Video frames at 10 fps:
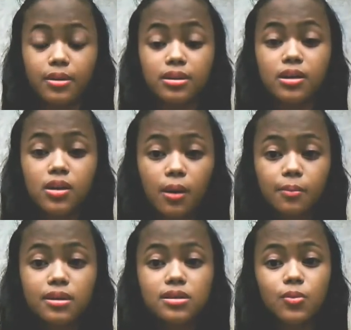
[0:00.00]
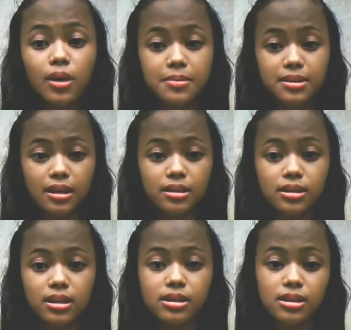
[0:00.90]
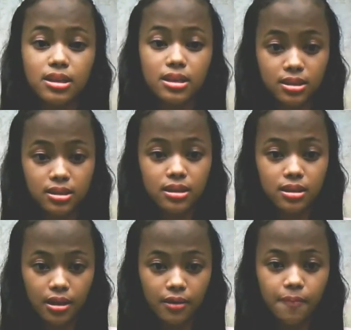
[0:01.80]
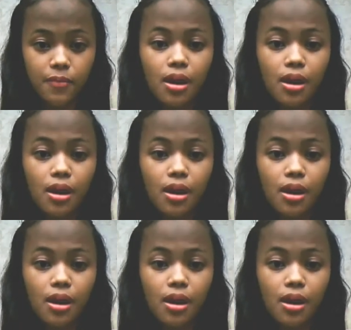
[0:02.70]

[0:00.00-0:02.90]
But a complex website, it is needed